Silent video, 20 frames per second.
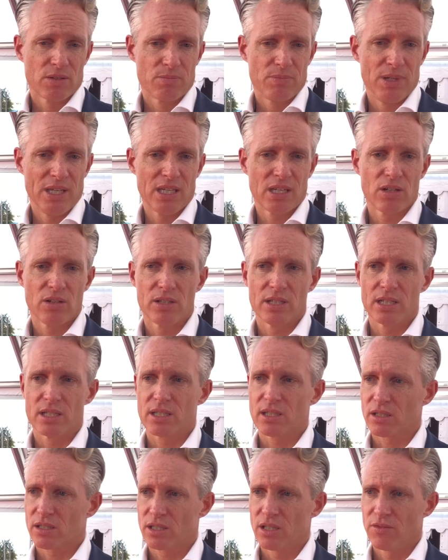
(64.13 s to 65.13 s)
being good at
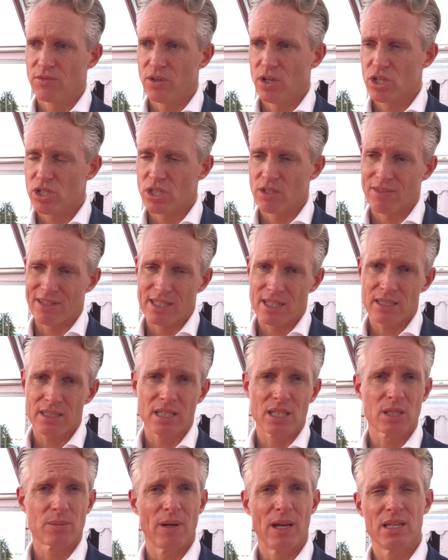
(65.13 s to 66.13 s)
conversions of
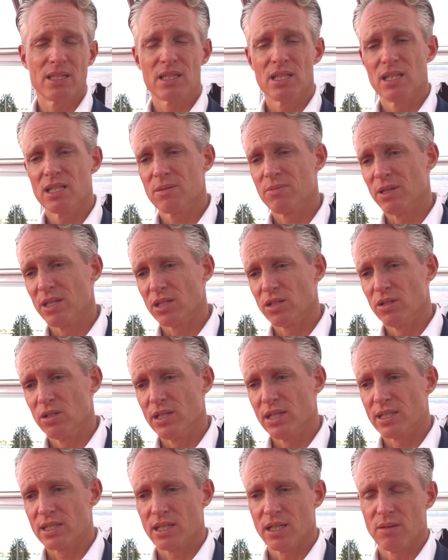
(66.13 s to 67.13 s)
existing spaces, being
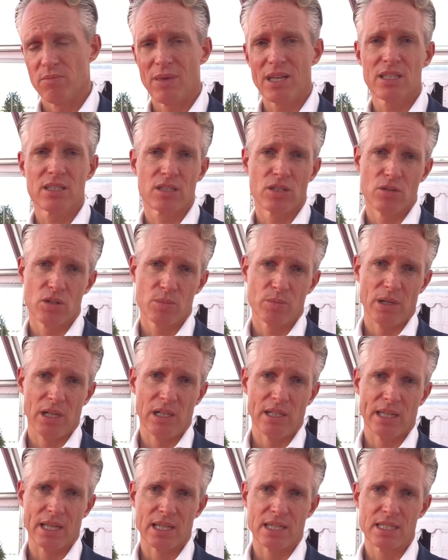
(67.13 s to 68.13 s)
good at uh, mixed-use
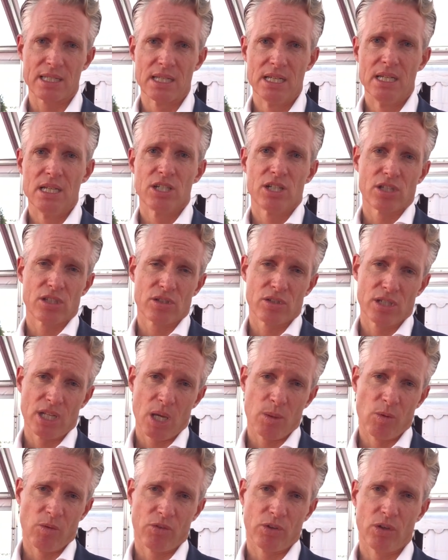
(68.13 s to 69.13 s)
buildings, just to
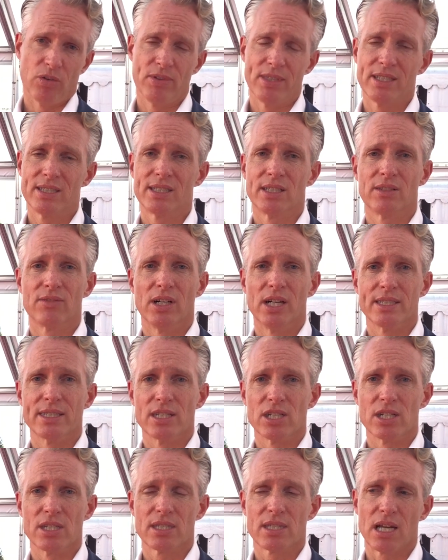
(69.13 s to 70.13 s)
name a few of these
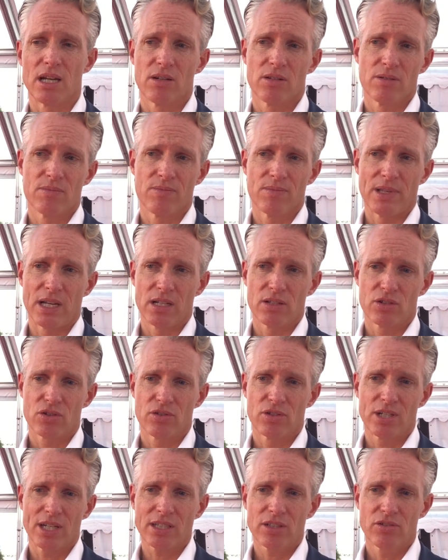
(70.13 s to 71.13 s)
advantages. Our, our
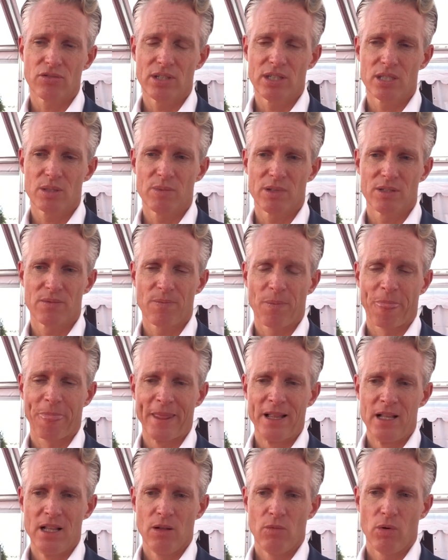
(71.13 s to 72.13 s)
trajectory has been
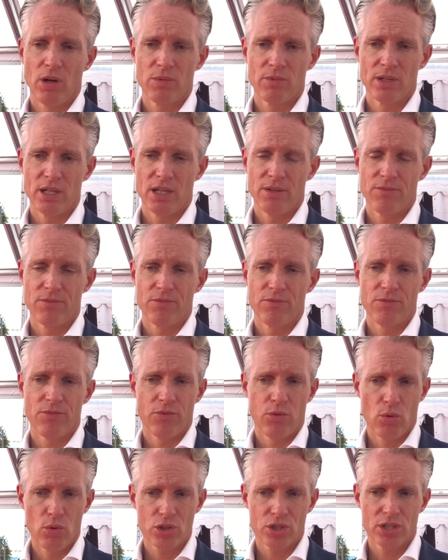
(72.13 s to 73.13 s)
one where,
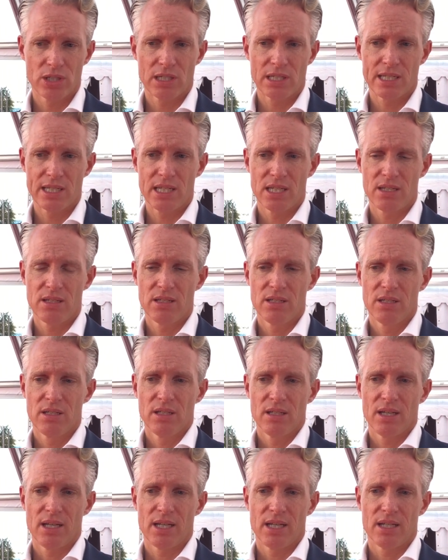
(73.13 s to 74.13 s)
fortunately,
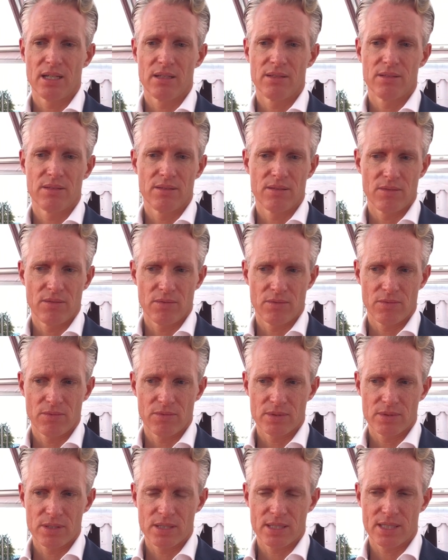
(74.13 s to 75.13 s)
uh,
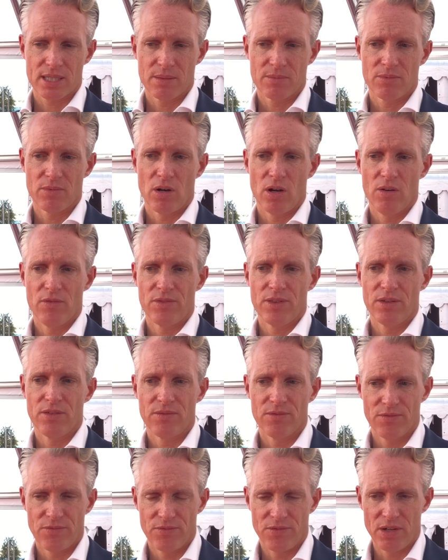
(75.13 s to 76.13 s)
some of the
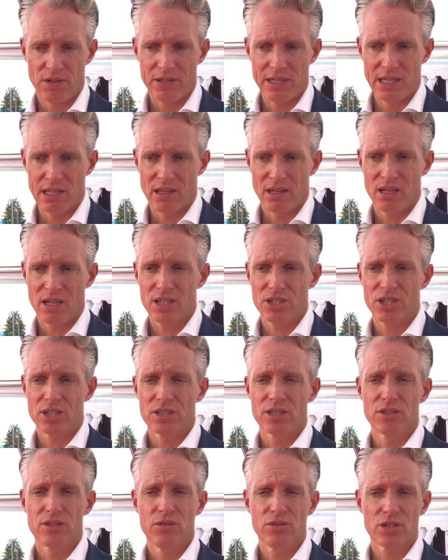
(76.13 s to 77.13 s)
very large
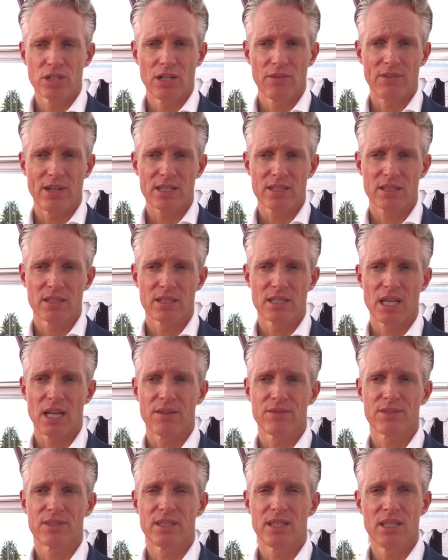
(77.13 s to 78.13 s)
institutional investors
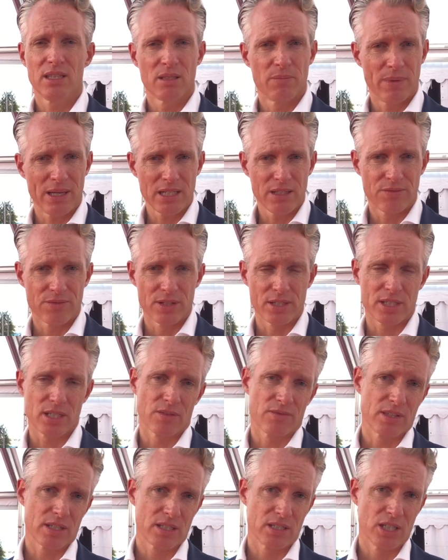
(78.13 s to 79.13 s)
have seen the benefits
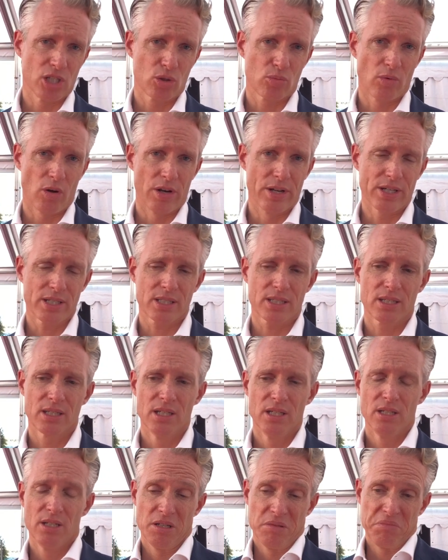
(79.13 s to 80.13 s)
of this niche product,
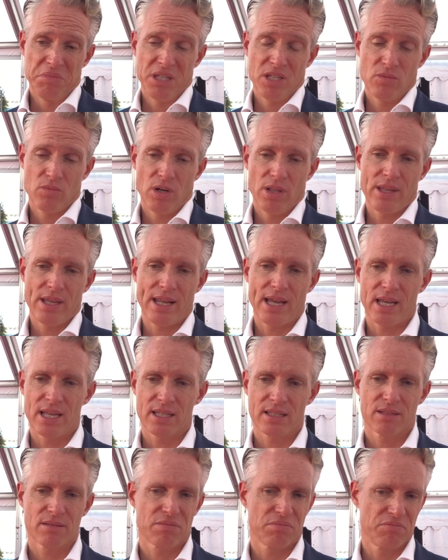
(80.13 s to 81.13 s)
being one that
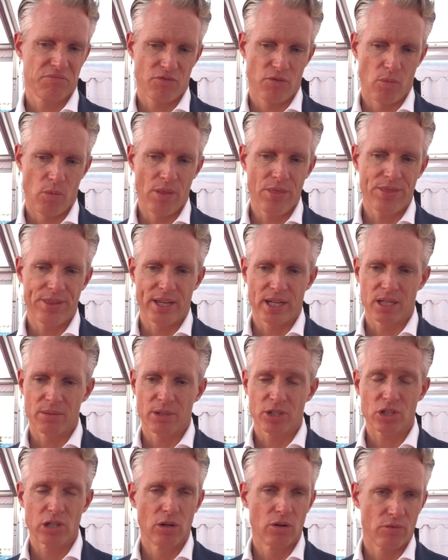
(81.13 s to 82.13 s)
has, for one thing, a
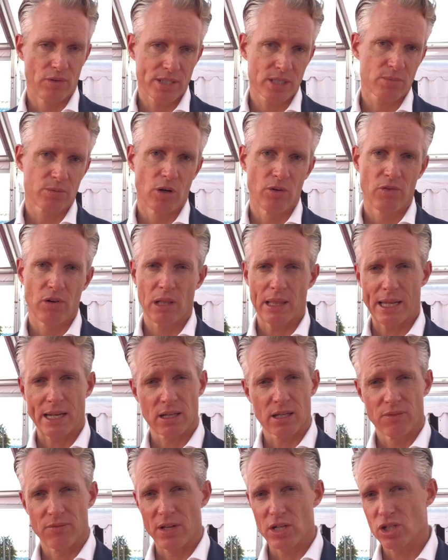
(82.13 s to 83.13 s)
much lower risk profile than
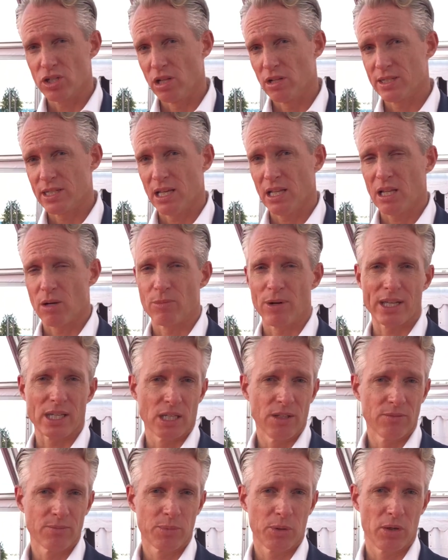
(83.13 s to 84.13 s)
a conventional hotel. Our
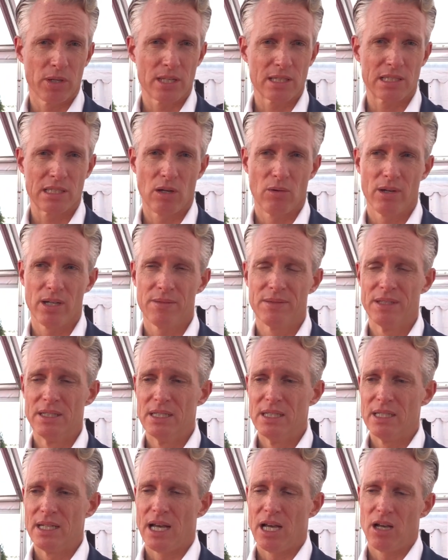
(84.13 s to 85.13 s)
break-even point is lower
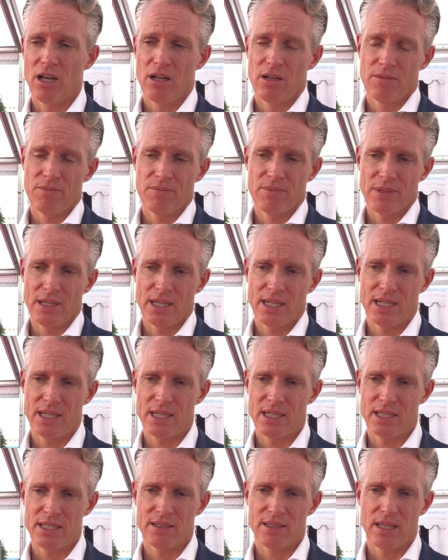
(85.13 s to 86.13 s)
uh,
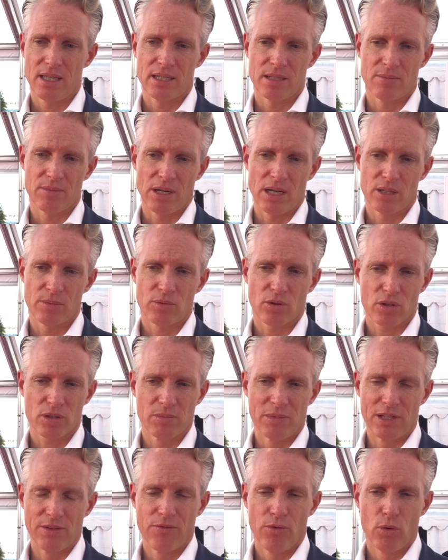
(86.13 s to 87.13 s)
uh, at, at
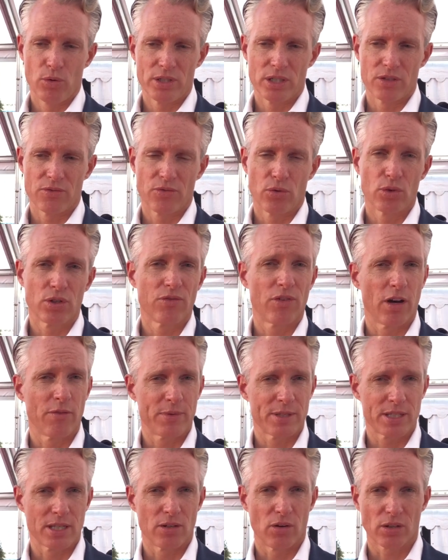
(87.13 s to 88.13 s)
approximately 40 to
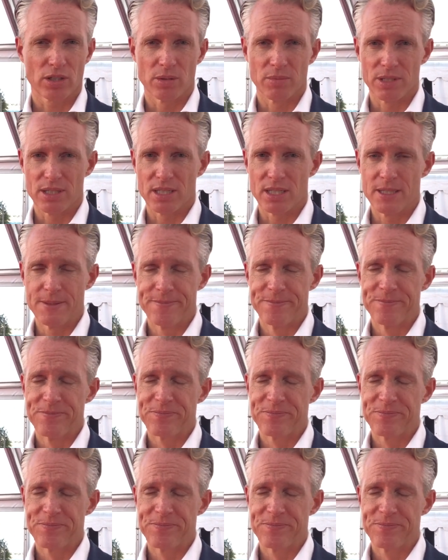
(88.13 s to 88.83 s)
45% occupancy.